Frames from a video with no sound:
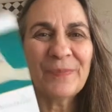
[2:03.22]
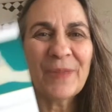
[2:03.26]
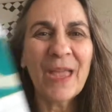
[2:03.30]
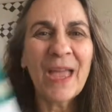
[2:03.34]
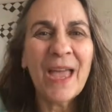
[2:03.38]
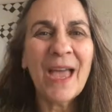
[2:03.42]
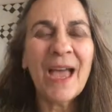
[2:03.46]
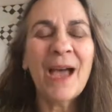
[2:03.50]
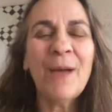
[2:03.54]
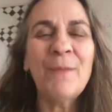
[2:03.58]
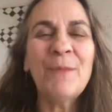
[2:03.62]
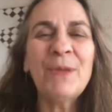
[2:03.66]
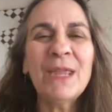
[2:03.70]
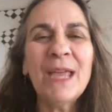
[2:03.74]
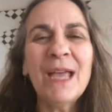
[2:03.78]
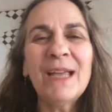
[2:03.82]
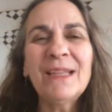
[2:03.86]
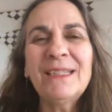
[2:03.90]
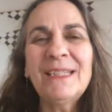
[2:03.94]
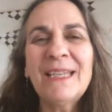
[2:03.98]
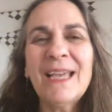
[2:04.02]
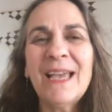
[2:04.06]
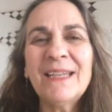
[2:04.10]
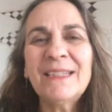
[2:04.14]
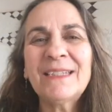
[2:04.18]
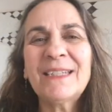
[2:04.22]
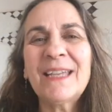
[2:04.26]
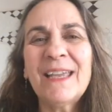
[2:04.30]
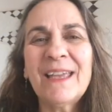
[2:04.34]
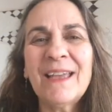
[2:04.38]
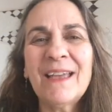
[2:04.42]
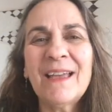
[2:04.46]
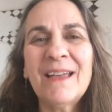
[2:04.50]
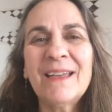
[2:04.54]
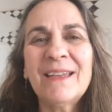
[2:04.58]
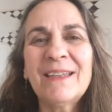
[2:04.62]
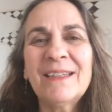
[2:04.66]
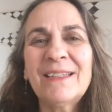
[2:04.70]
I mean, that's
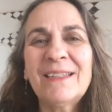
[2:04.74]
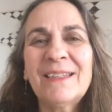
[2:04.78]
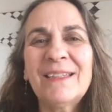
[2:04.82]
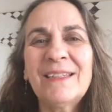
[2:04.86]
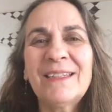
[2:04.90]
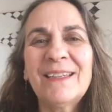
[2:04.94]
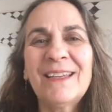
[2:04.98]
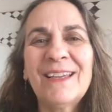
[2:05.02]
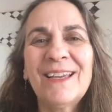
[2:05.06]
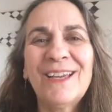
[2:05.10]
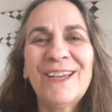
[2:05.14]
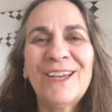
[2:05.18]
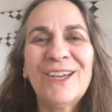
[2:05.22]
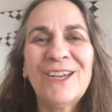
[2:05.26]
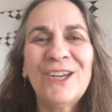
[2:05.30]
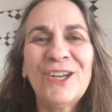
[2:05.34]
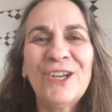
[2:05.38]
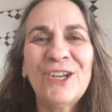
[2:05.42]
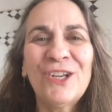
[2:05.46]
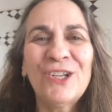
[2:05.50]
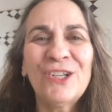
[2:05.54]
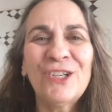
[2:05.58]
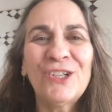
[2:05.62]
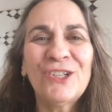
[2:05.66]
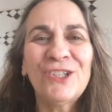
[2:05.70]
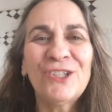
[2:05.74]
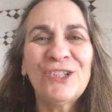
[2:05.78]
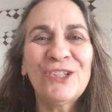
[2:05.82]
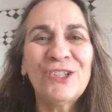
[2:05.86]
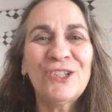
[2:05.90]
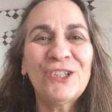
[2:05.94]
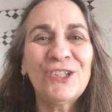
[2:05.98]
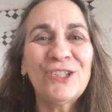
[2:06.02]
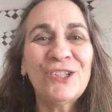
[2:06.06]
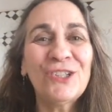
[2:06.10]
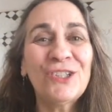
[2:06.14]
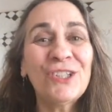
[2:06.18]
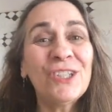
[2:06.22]
asking us
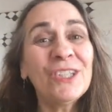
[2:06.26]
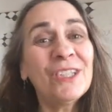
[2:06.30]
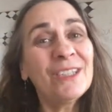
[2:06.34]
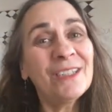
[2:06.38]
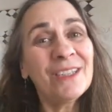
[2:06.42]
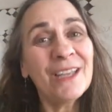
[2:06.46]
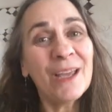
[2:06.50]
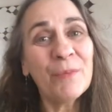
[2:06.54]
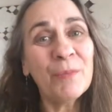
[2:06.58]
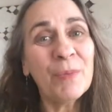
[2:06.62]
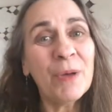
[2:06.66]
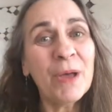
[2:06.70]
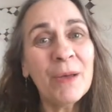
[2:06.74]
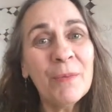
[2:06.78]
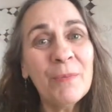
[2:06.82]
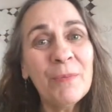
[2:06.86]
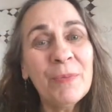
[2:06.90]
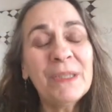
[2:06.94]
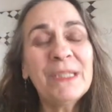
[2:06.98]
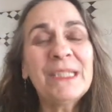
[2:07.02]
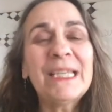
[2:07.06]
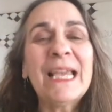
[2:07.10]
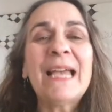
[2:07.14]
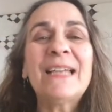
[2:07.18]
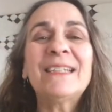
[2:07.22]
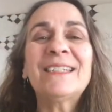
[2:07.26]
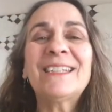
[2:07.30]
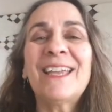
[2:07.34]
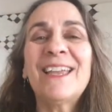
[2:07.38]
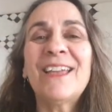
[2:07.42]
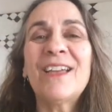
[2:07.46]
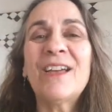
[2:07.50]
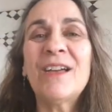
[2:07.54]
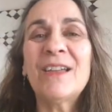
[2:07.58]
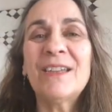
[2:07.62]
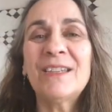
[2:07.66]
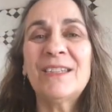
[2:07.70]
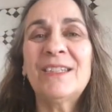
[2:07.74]
to step up. It's
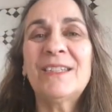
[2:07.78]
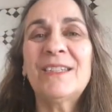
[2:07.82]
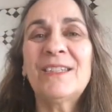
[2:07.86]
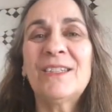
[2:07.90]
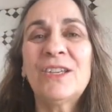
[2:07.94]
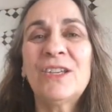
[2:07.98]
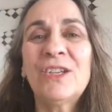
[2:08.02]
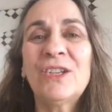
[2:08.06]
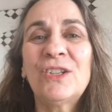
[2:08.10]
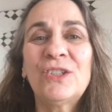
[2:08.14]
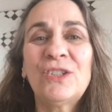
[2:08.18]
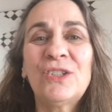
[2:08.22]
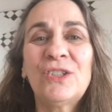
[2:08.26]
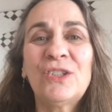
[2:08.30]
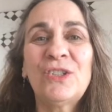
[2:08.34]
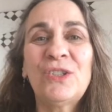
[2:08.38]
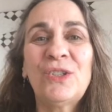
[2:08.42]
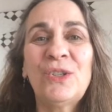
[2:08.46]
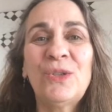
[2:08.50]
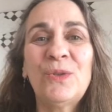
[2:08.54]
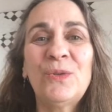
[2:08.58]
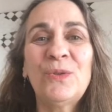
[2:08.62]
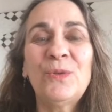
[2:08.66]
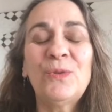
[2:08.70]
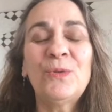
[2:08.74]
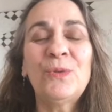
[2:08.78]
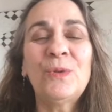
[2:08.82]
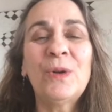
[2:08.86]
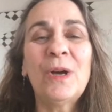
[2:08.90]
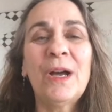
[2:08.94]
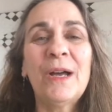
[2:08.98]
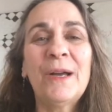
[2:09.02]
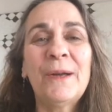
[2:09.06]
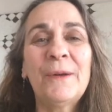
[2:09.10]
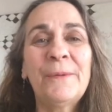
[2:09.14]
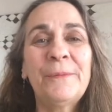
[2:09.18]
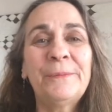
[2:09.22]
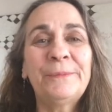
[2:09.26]
asking us to
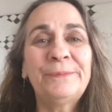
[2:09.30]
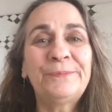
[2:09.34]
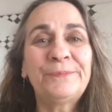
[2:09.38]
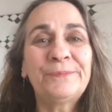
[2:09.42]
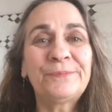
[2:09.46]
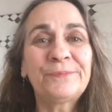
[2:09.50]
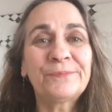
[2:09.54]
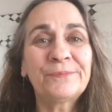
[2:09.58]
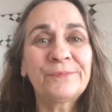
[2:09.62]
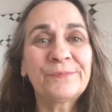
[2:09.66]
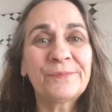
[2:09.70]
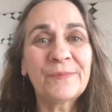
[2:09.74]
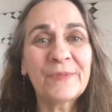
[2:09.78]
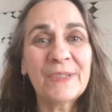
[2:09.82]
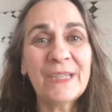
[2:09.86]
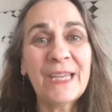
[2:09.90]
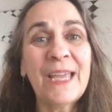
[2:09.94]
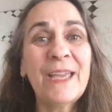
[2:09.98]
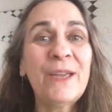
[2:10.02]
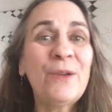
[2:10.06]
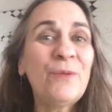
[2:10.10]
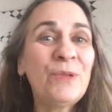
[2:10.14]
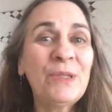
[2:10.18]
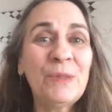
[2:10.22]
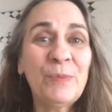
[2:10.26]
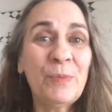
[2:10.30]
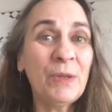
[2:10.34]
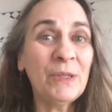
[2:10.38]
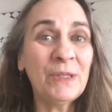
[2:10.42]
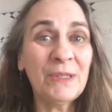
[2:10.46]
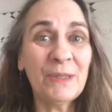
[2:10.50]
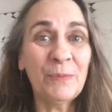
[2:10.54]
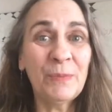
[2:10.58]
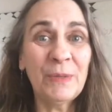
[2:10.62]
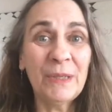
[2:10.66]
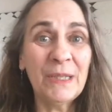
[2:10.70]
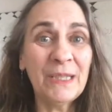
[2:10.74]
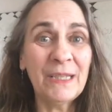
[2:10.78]
um, take
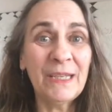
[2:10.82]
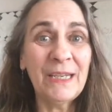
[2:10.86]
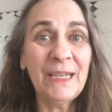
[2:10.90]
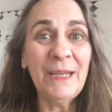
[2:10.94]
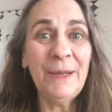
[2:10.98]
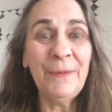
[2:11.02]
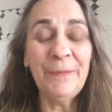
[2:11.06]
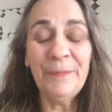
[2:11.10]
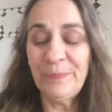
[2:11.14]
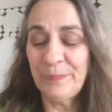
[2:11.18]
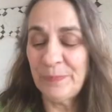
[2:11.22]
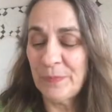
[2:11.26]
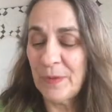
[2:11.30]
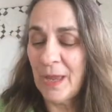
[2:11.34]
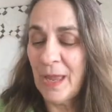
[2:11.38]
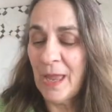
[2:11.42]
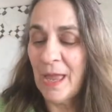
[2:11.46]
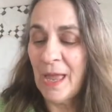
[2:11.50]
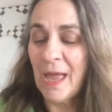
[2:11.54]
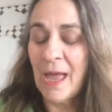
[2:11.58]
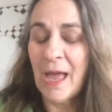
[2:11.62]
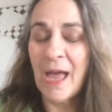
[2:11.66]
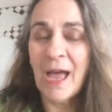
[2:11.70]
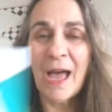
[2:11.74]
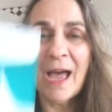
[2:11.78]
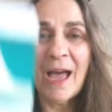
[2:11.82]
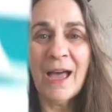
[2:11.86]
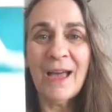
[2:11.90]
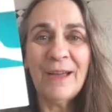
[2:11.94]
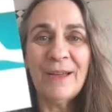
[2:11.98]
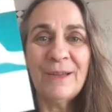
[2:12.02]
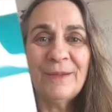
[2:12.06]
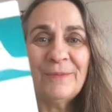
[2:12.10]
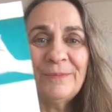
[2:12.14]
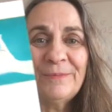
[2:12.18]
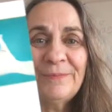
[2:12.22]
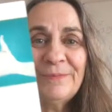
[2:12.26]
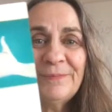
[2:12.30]
responsibility.
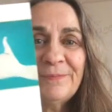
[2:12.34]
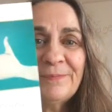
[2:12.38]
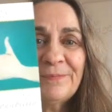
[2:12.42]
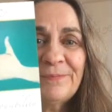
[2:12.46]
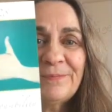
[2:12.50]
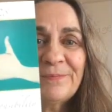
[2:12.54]
Um,